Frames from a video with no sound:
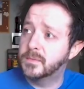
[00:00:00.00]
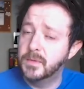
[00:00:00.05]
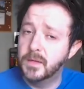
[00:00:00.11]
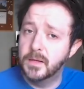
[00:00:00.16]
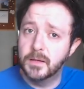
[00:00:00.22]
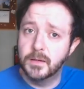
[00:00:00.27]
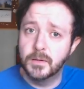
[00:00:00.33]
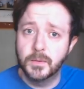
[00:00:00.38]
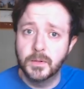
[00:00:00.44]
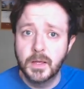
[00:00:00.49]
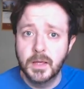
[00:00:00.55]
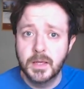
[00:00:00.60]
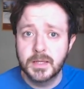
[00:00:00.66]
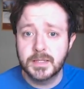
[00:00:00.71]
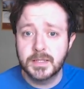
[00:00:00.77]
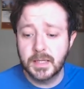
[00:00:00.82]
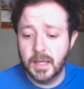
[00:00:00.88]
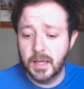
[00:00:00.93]

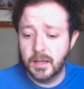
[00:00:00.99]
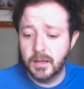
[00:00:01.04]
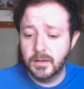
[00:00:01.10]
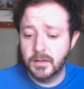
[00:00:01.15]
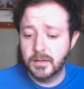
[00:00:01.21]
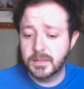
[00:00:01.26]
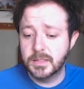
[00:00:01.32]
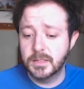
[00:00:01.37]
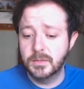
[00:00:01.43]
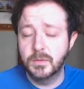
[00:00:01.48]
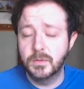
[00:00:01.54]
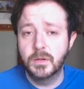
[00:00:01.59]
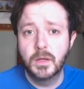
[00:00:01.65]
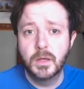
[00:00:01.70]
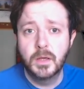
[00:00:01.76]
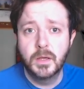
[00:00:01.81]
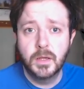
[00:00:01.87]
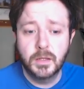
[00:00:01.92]
to get her to
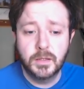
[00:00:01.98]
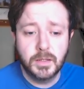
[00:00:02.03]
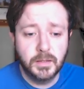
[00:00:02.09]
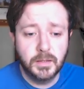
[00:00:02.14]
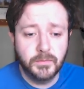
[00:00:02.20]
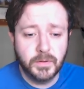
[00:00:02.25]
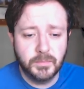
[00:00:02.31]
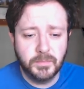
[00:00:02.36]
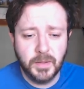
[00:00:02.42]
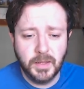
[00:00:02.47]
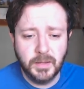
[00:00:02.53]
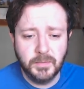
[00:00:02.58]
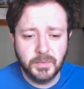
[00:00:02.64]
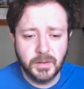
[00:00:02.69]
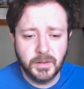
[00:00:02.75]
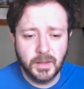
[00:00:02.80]
deliver the baby.